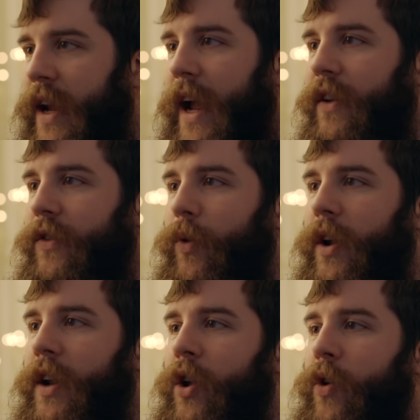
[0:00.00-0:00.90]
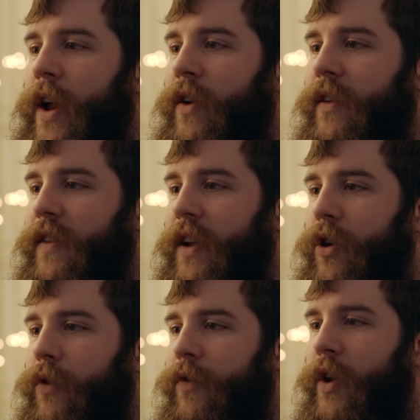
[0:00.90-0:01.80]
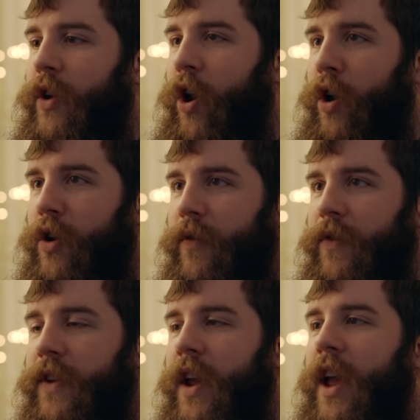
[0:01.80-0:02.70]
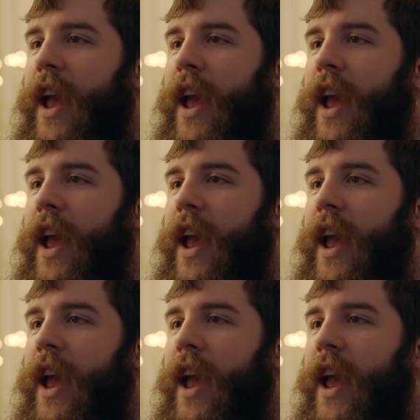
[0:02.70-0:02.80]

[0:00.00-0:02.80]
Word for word: Next, we're going to go down and select our friend curves.